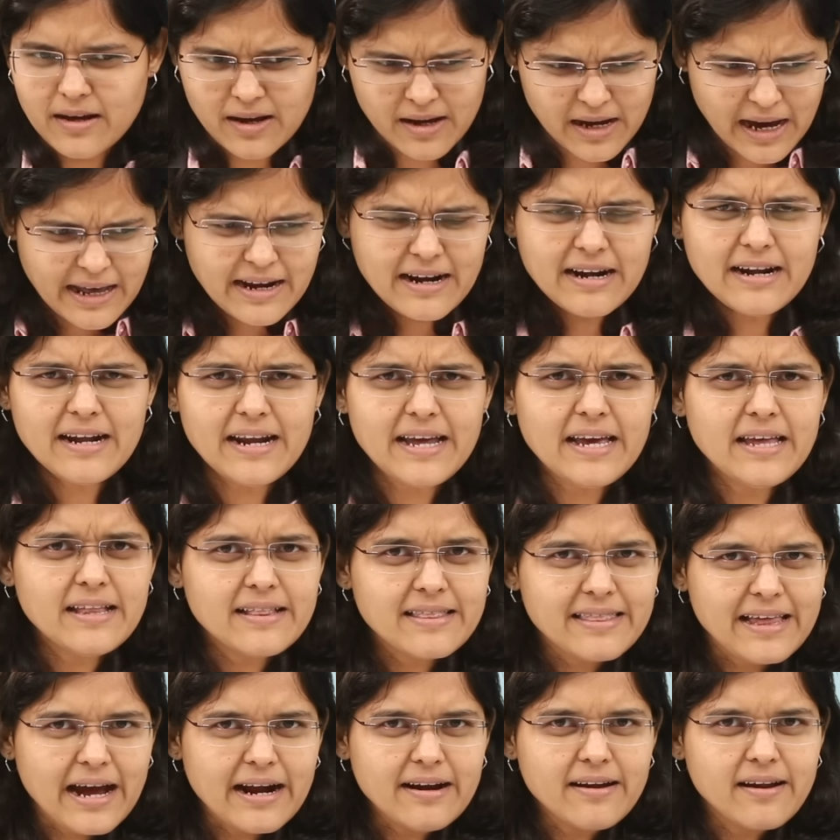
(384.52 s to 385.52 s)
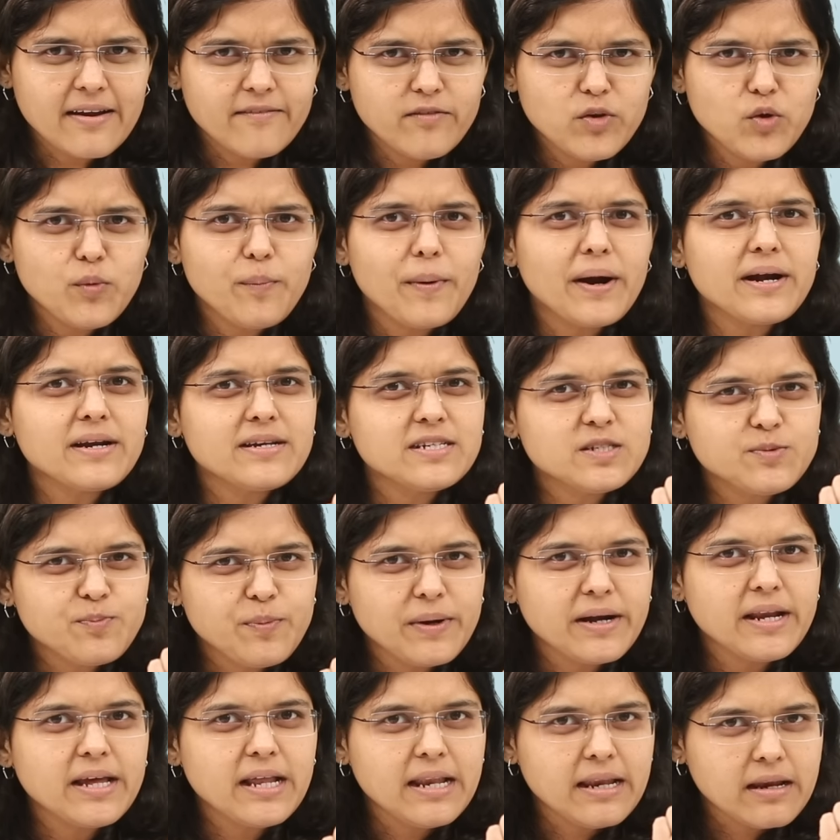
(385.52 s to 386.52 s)
currently, that revenue part is
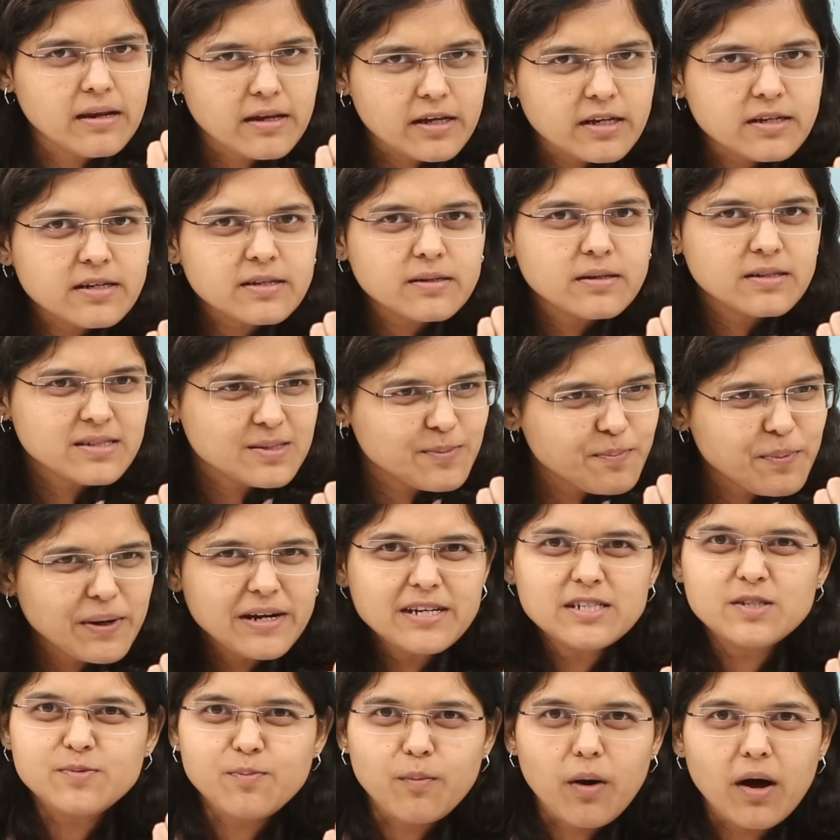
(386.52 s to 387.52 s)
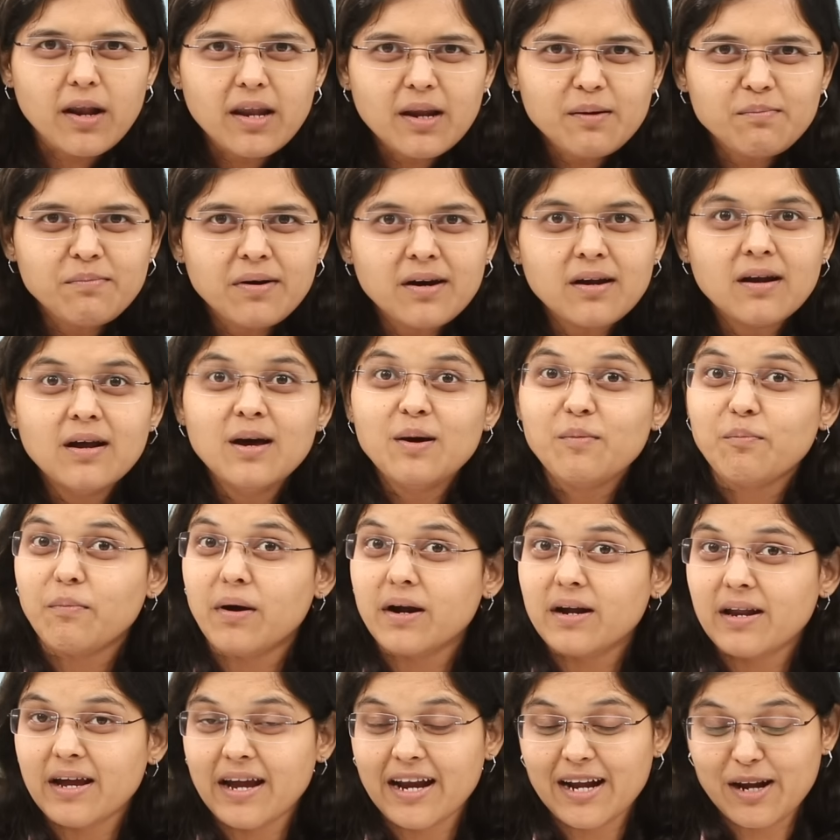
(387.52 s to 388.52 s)
pretty, it, it's a pretty small number,
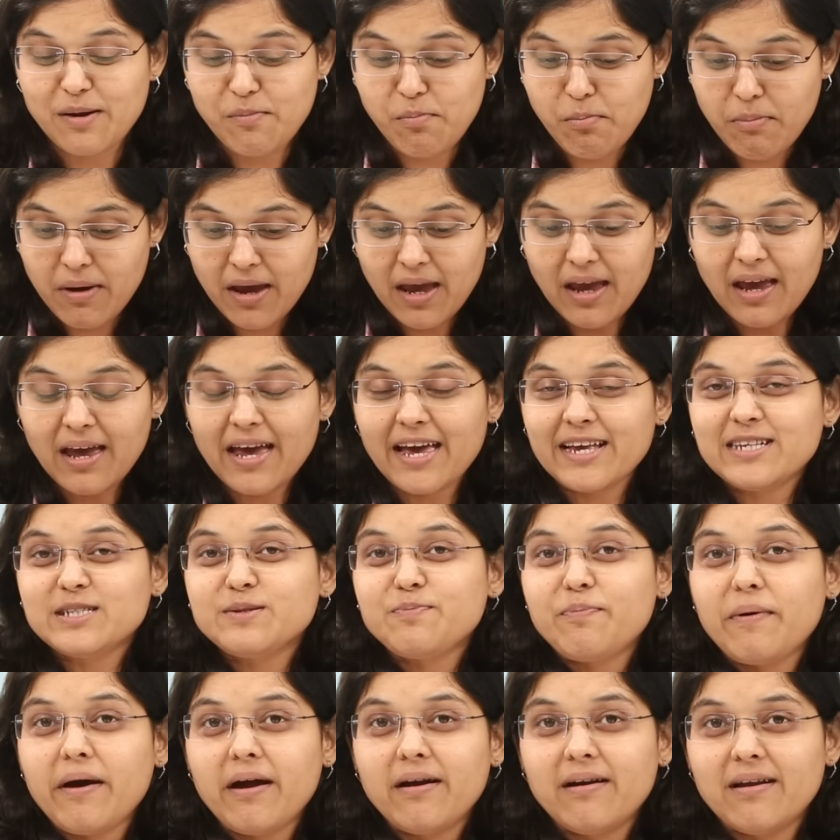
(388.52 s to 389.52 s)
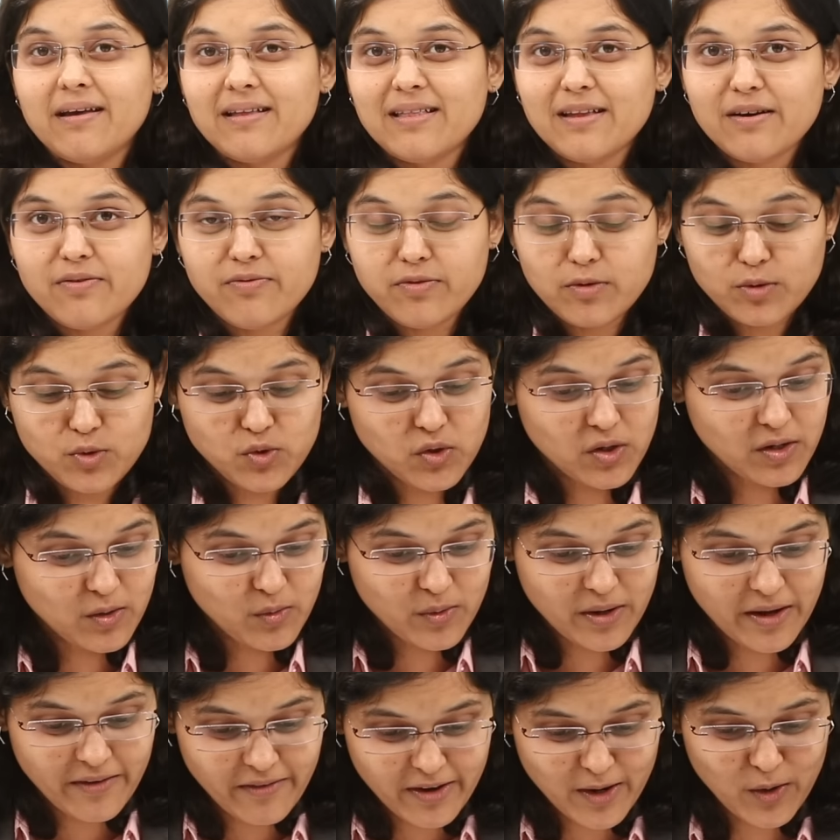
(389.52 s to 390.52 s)
but it may expand in the future. You
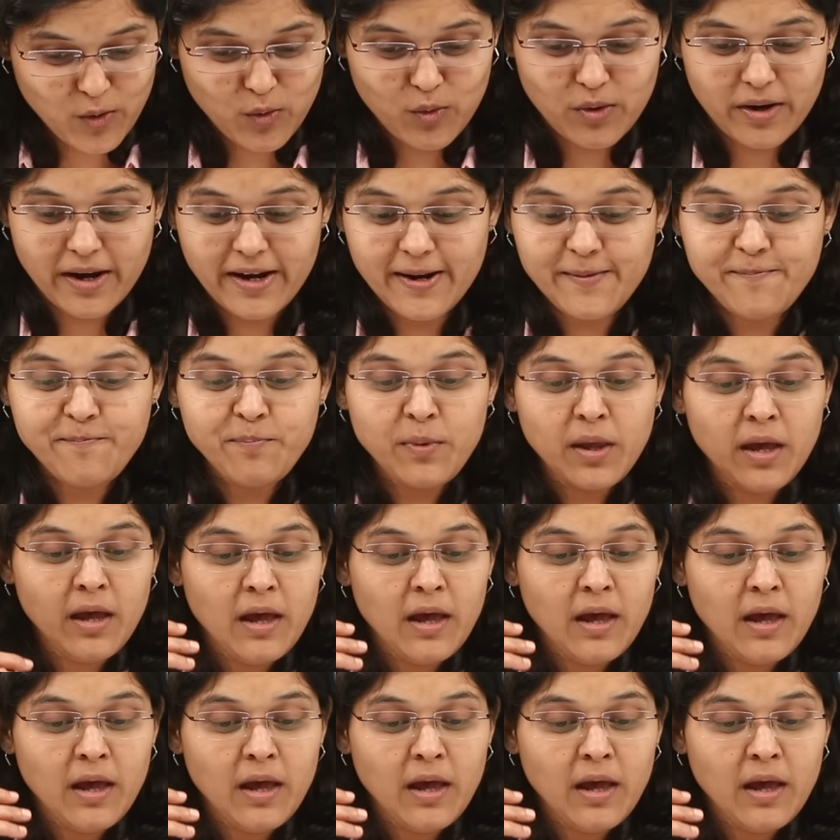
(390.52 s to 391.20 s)
never know, right?